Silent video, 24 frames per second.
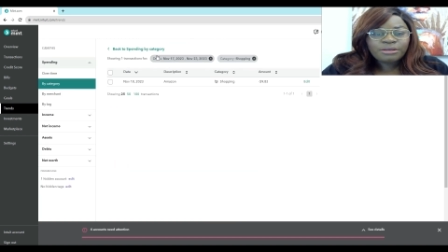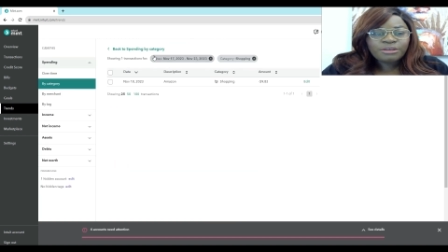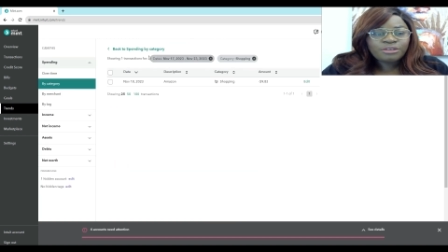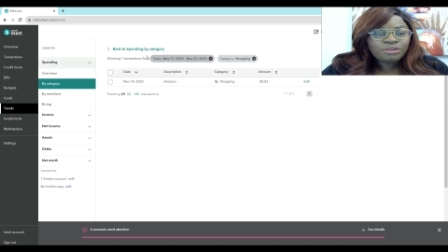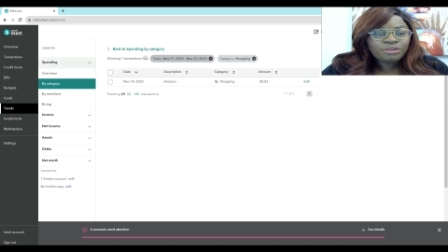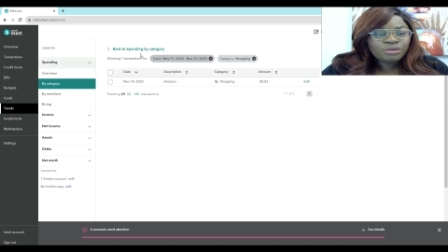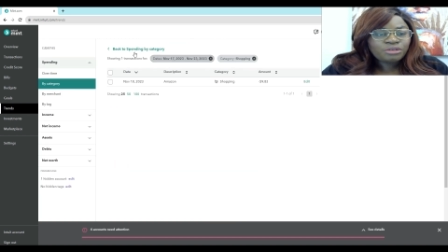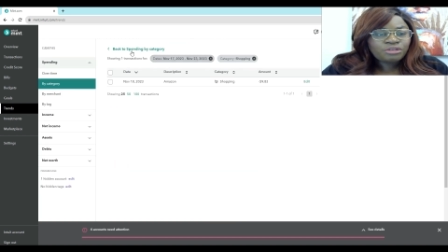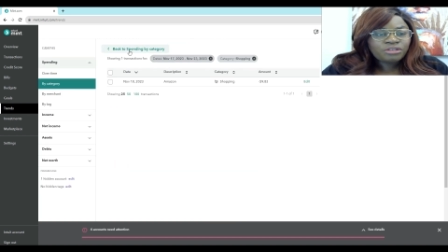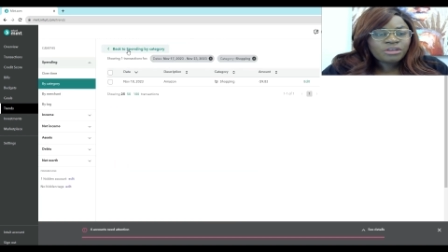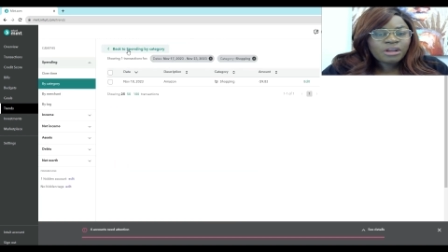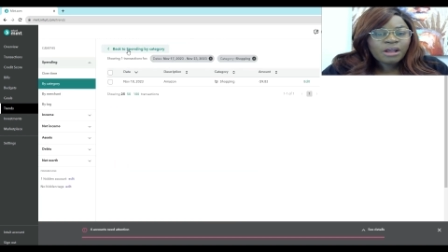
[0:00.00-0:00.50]

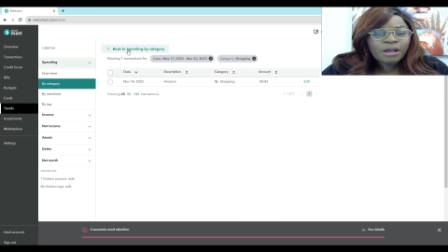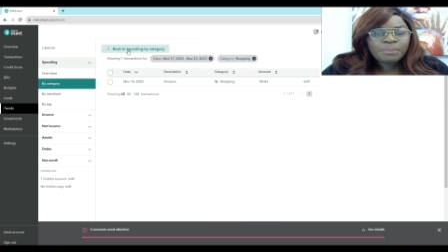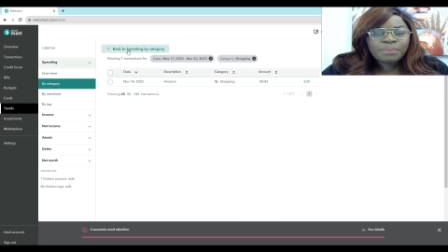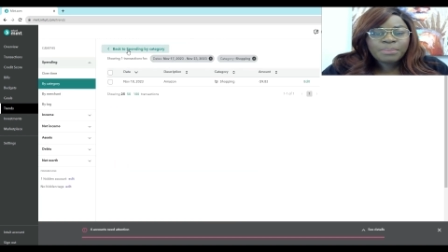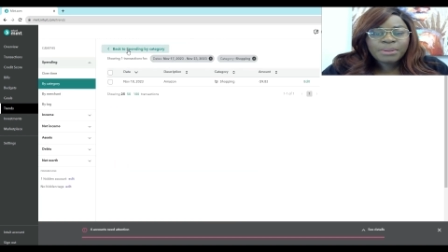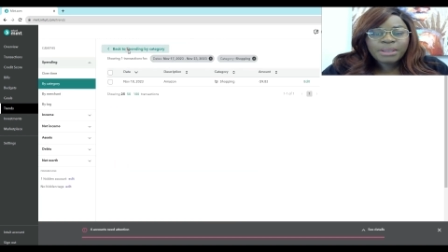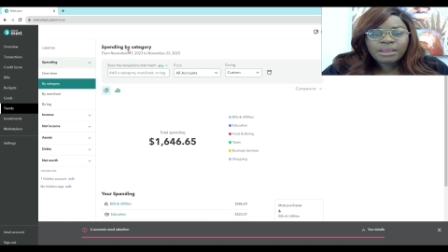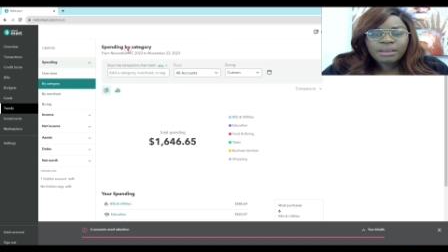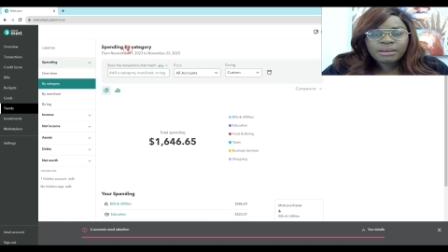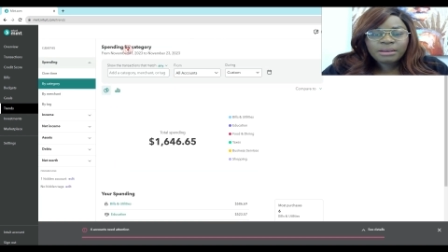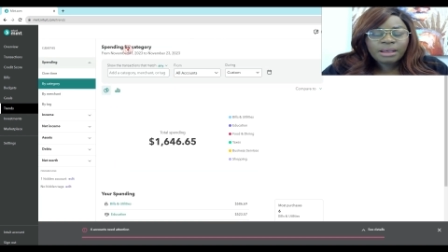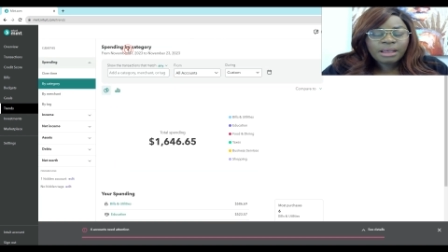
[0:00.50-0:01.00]
So
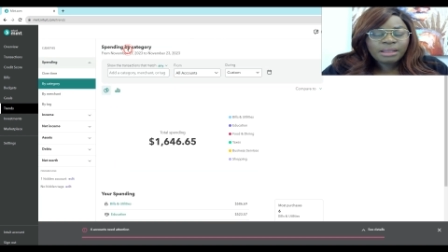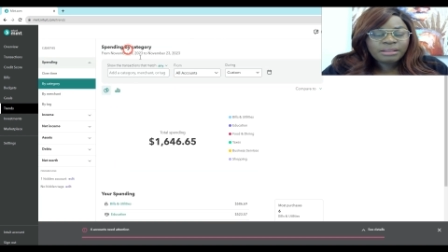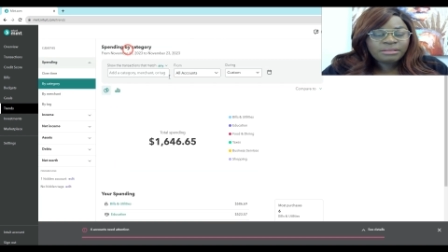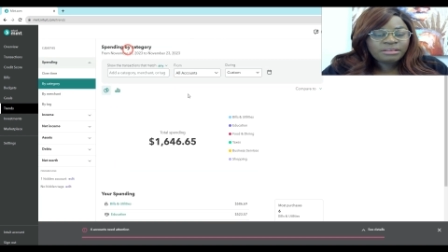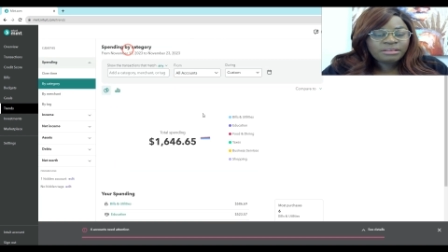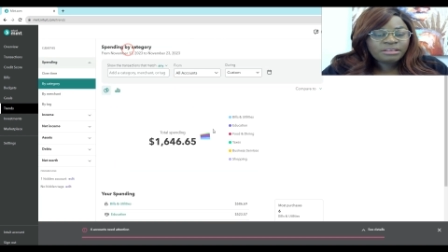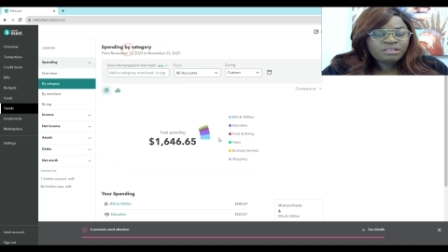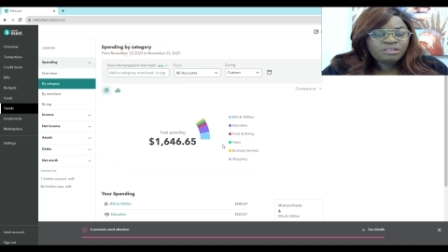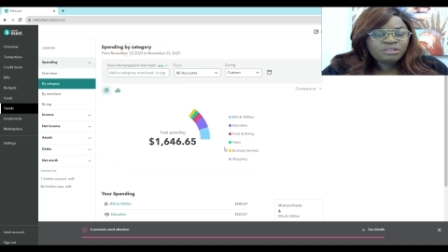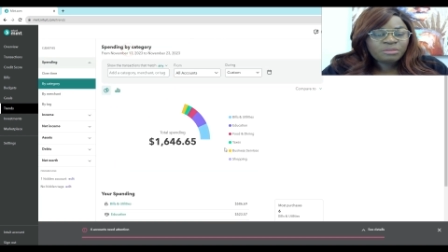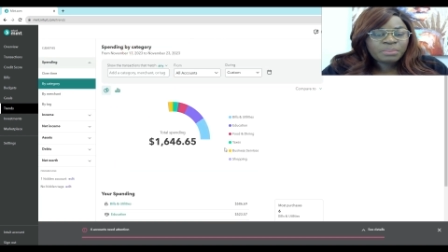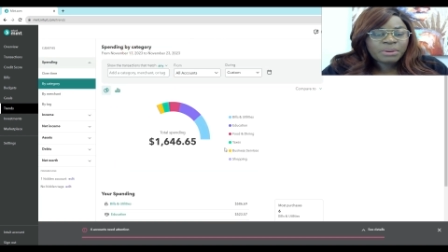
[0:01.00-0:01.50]
shopping, I
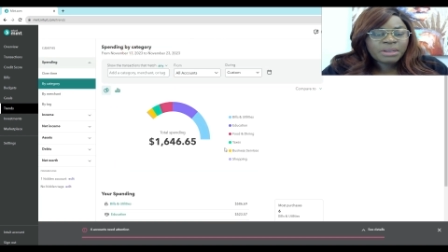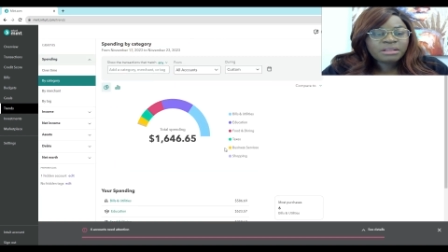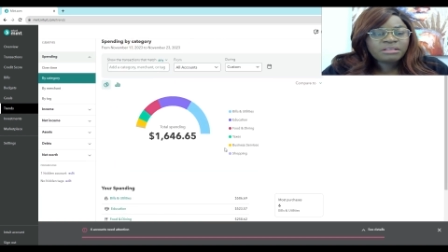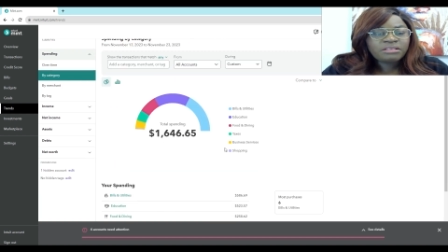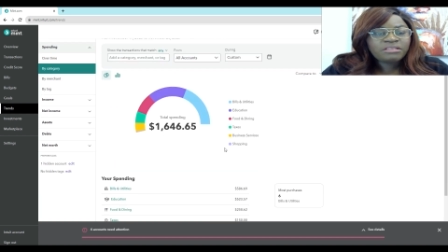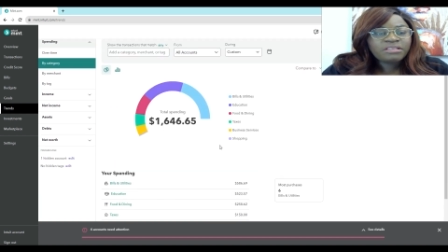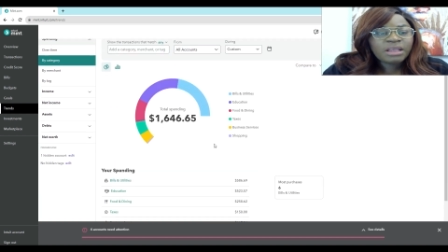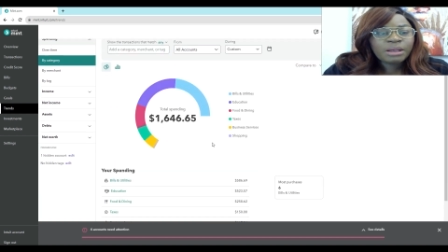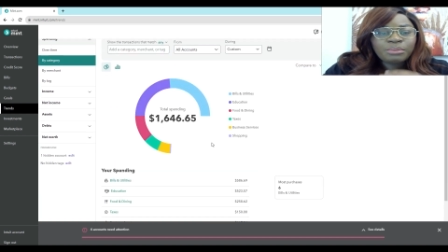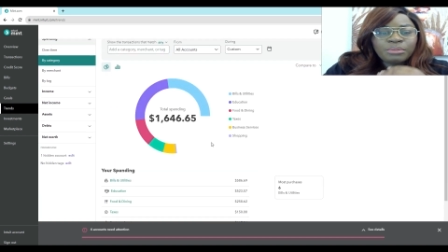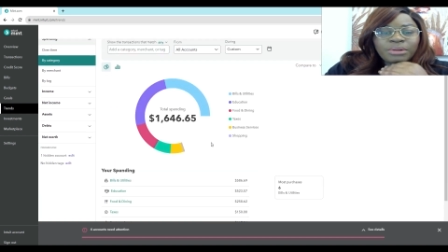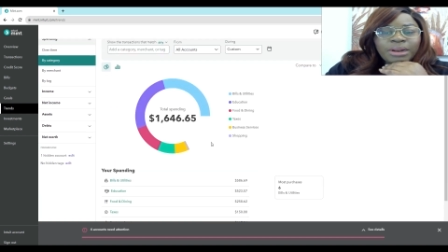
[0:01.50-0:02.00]
did spend
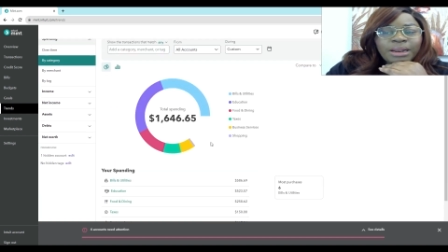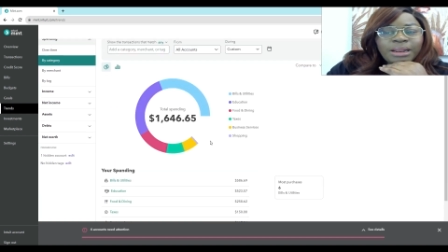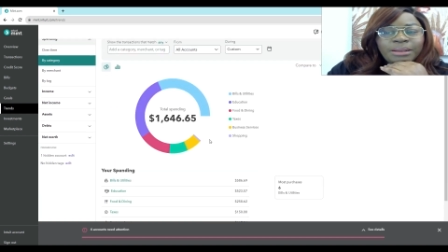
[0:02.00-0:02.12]
some,